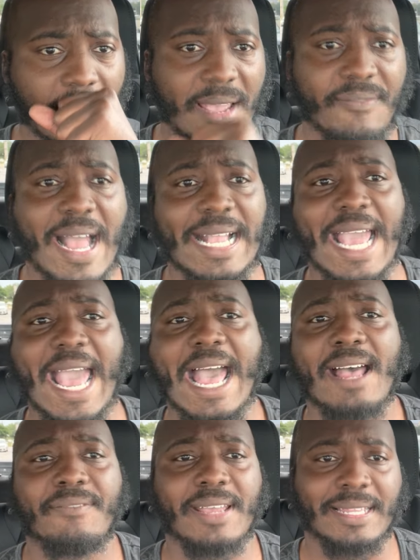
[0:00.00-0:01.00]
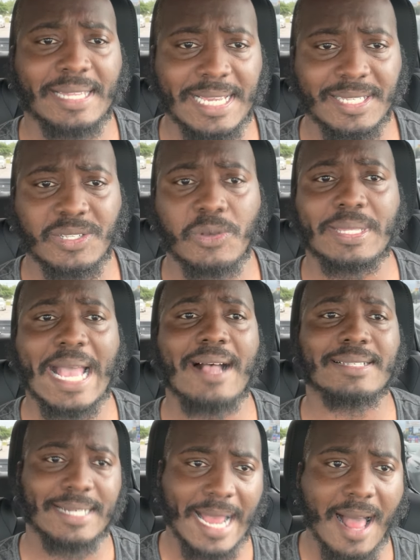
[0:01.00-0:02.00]
if I can have at least two
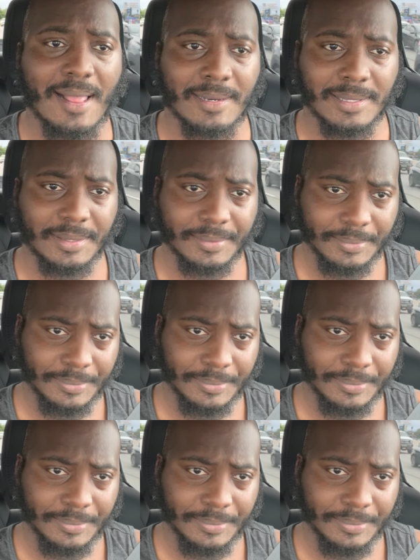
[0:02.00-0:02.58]
thousand dollars